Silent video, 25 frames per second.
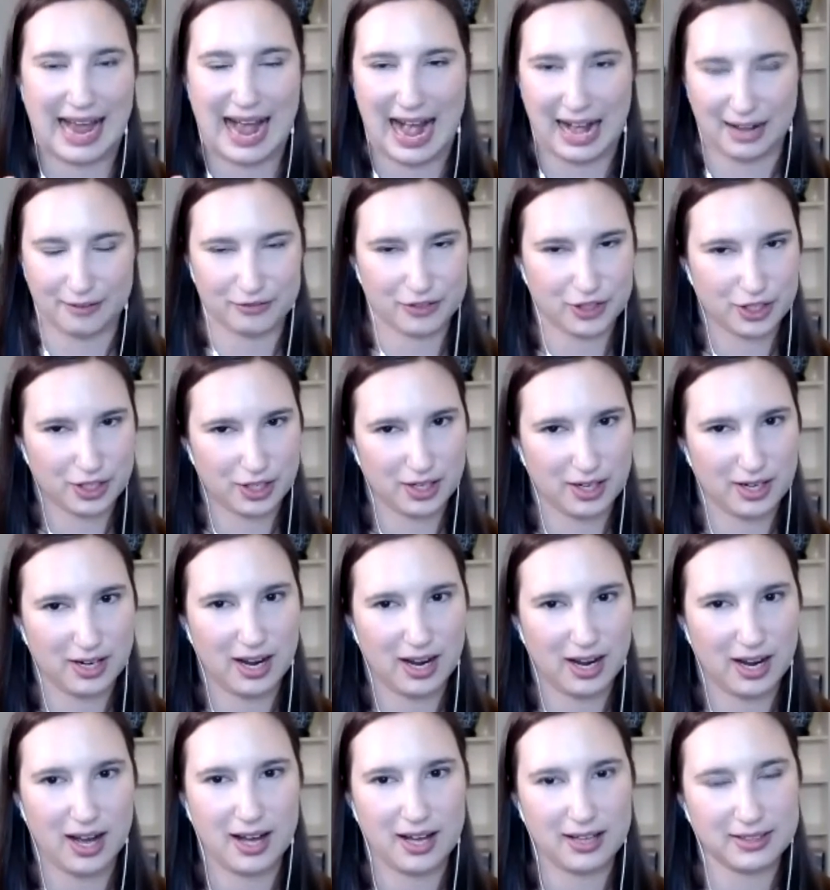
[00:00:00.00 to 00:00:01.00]

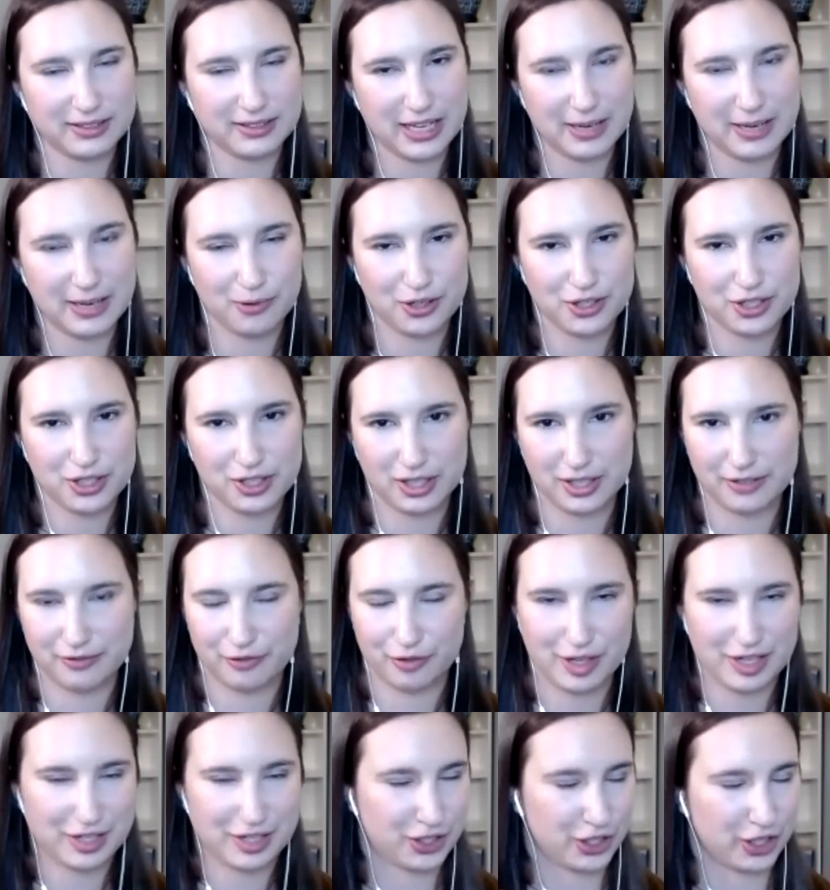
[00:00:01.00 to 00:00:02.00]
after labor and
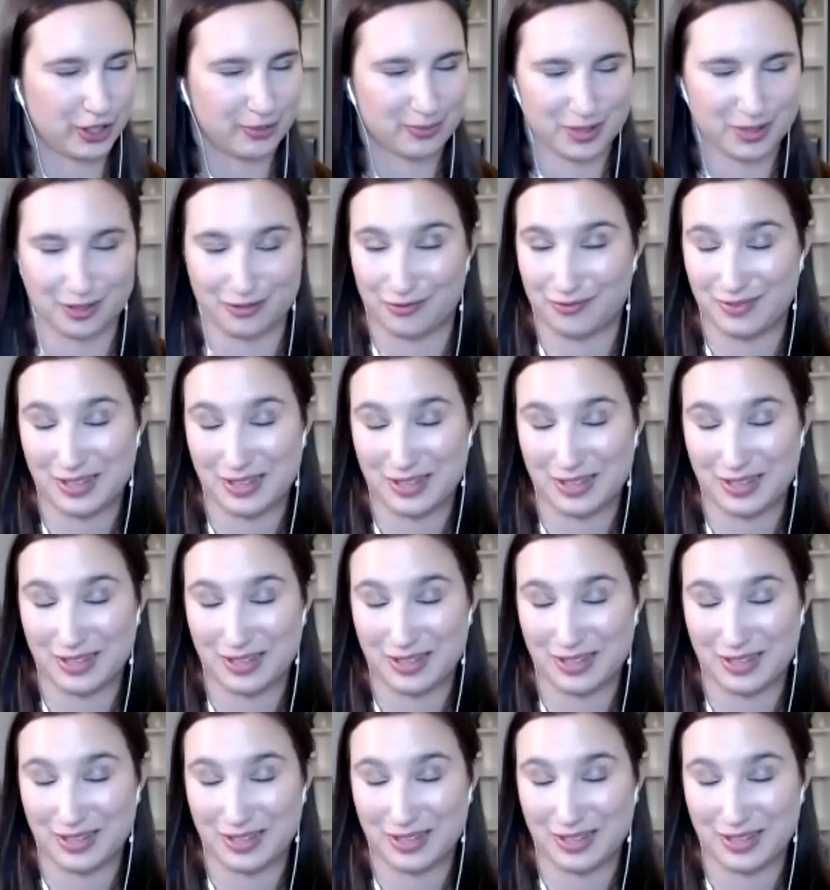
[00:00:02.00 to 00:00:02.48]
delivery in terms of,